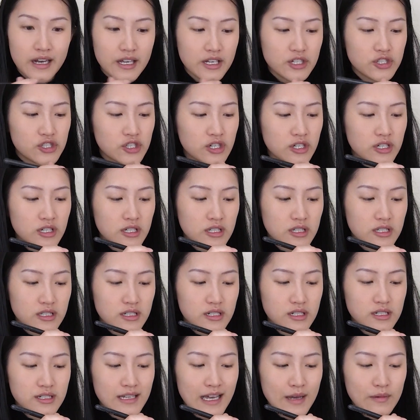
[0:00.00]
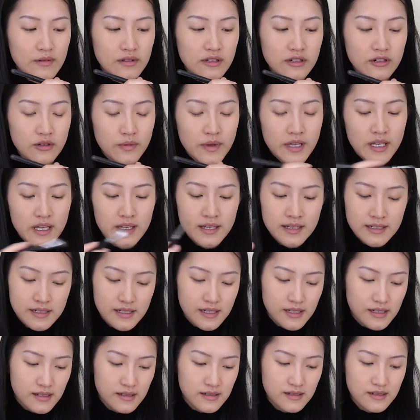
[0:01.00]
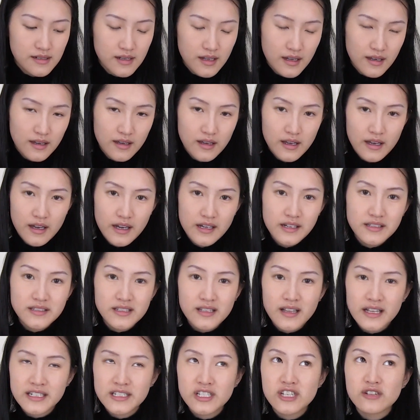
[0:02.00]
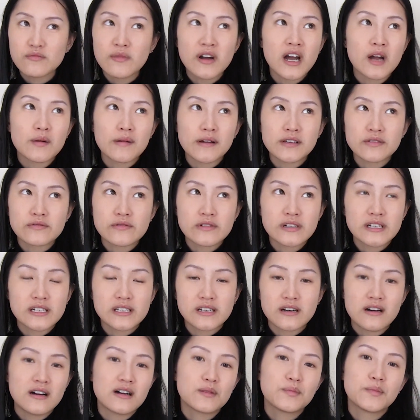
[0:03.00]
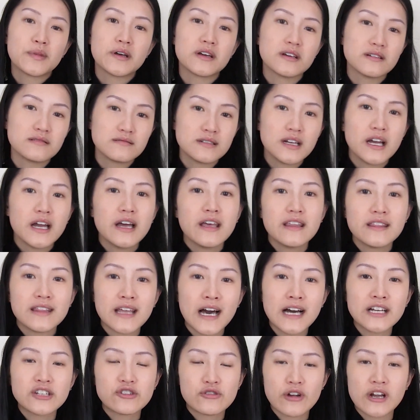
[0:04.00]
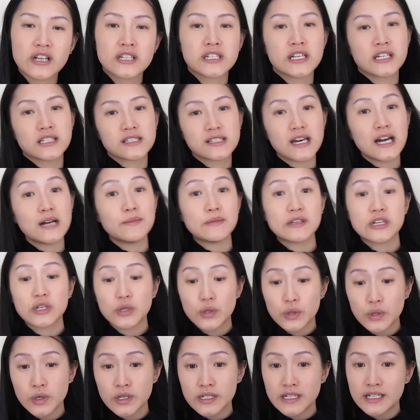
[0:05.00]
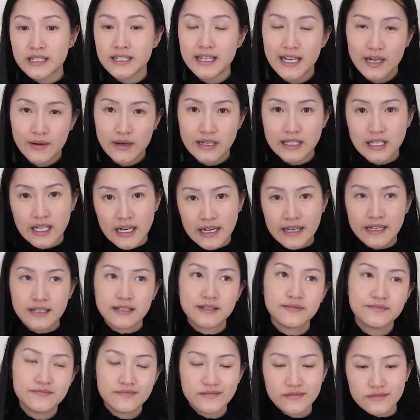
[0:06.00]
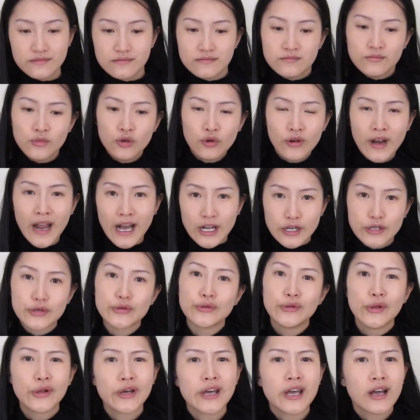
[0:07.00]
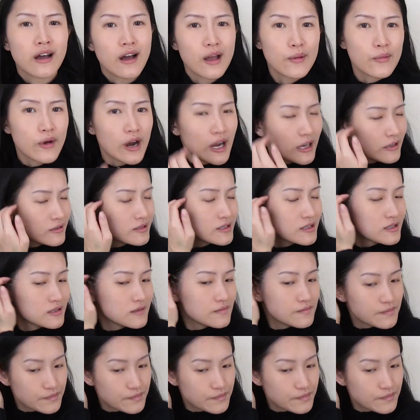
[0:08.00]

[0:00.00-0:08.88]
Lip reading: And I just dab a little bit. I used to like do my eyebrows really dark, but that trend has come and gone and now I like more natural looking eyebrows.